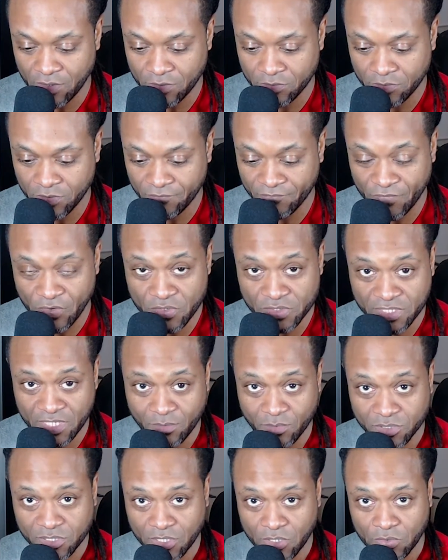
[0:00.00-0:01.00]
the first
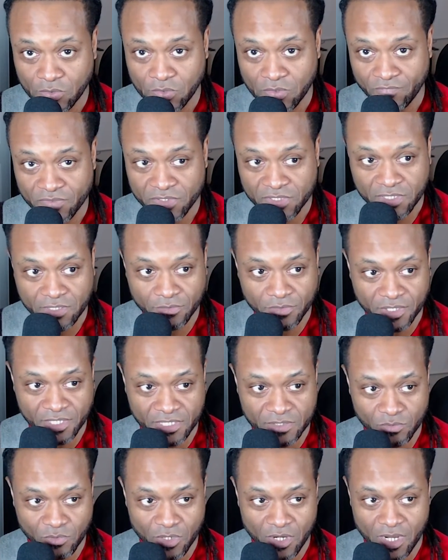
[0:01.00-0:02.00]
episode of a
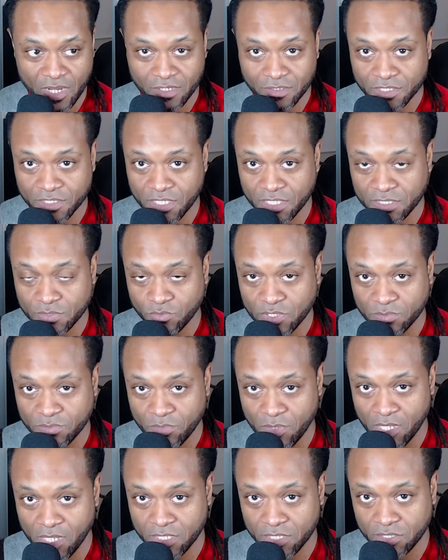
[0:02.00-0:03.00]
series where I'll just
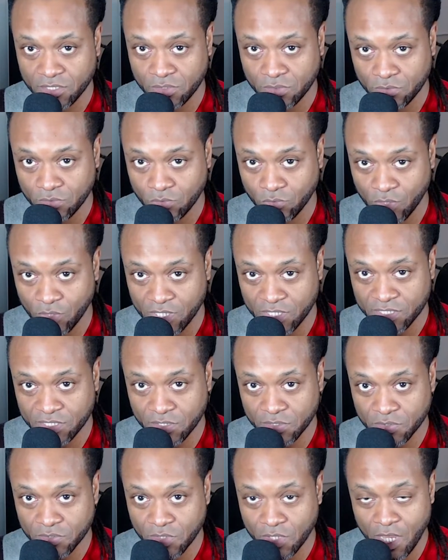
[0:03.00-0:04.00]
respond to
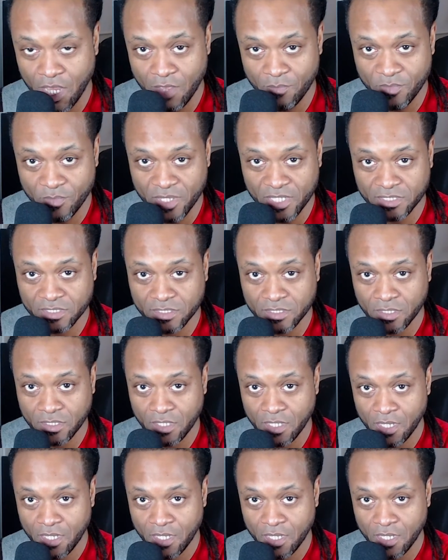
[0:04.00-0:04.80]
questions or comments